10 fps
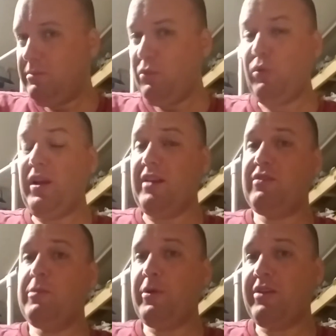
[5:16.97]
Really
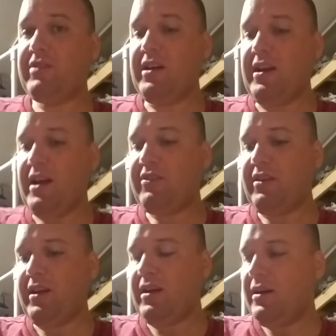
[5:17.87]
super excited,
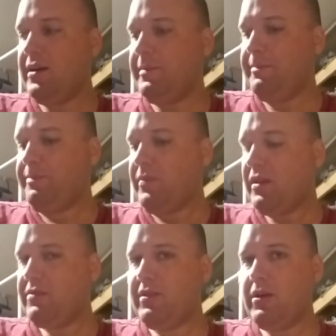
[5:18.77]
actually.
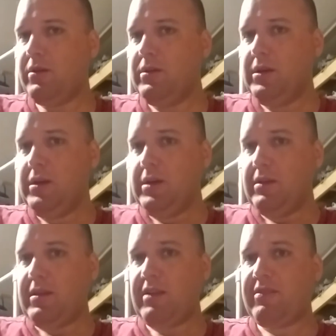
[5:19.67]
So
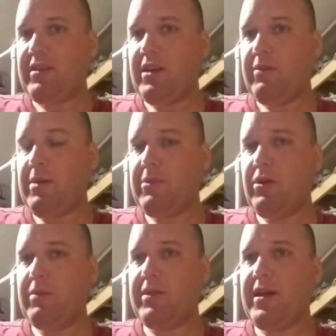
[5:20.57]
that's kind of where I'm
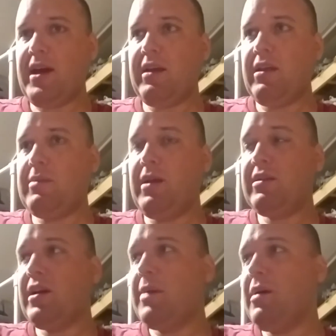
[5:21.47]
going with that. In the
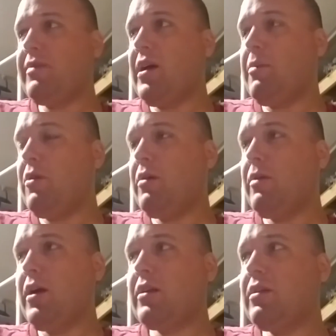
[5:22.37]
meantime, I've got more
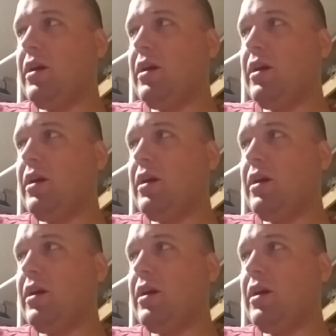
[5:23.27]
work.